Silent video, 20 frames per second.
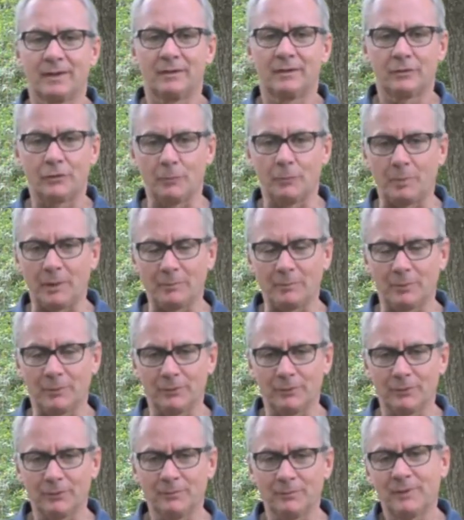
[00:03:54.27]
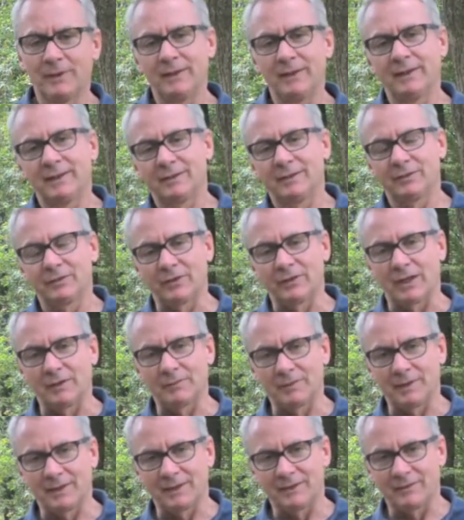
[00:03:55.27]
Two people
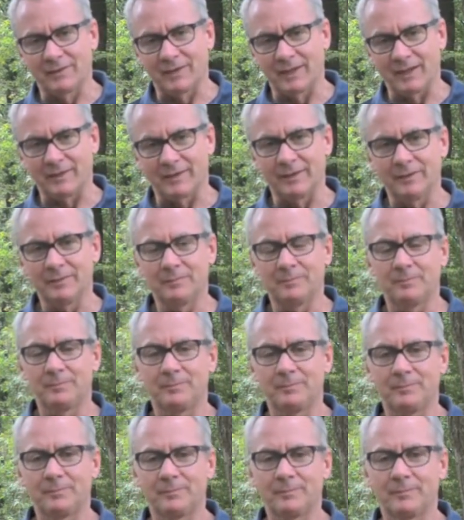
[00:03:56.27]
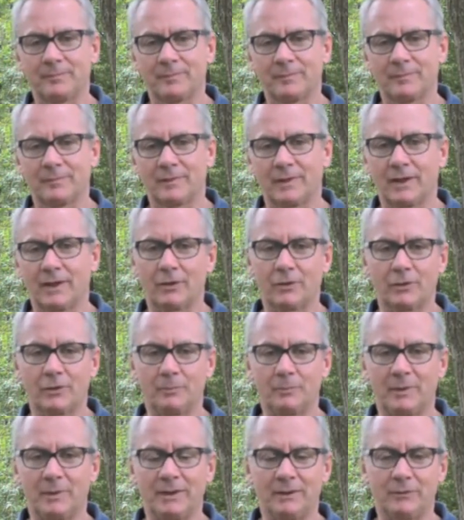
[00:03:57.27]
traveling together, it could
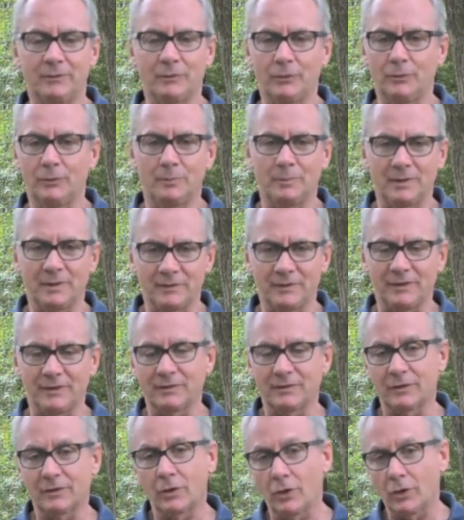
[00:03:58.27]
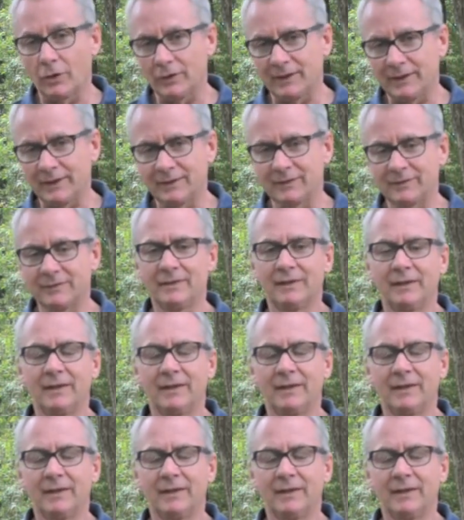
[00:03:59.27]
be two business colleagues